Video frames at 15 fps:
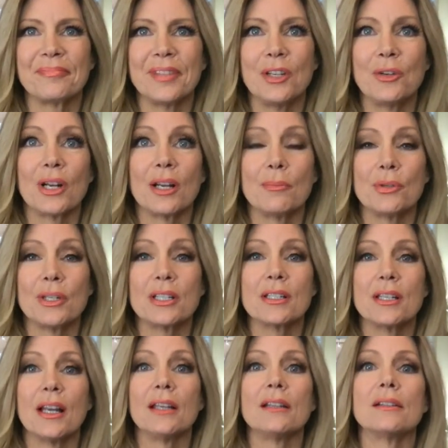You know what I'm doing
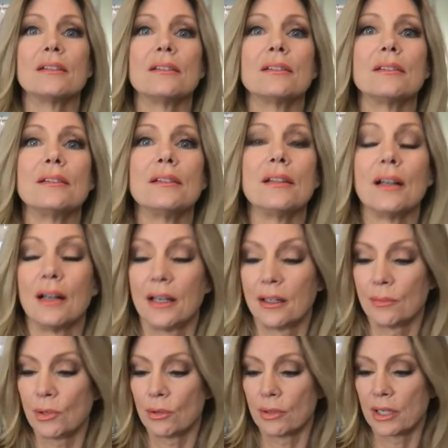tonight?
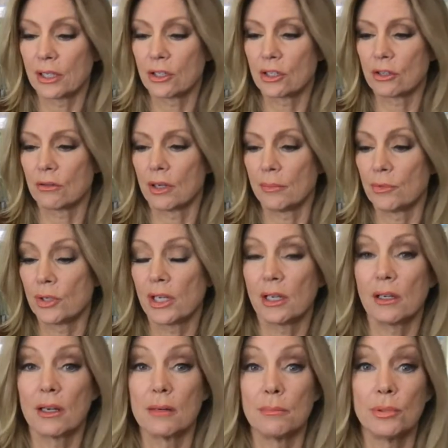I'm
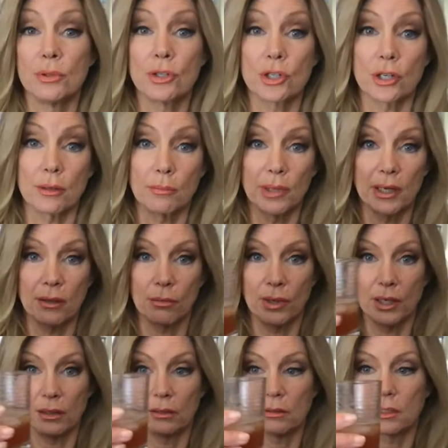drinking kombucha, by the
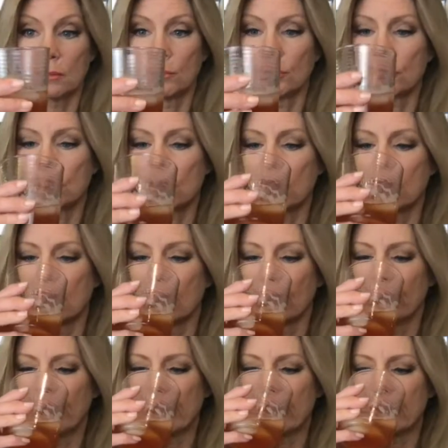way, a little kombucha,
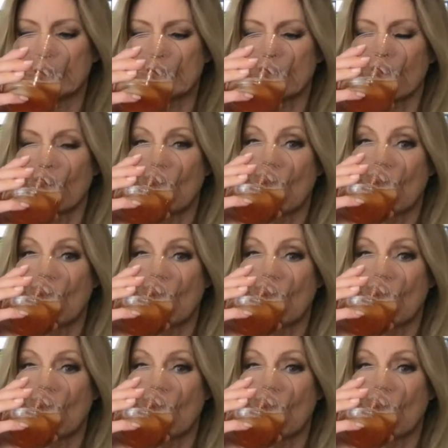because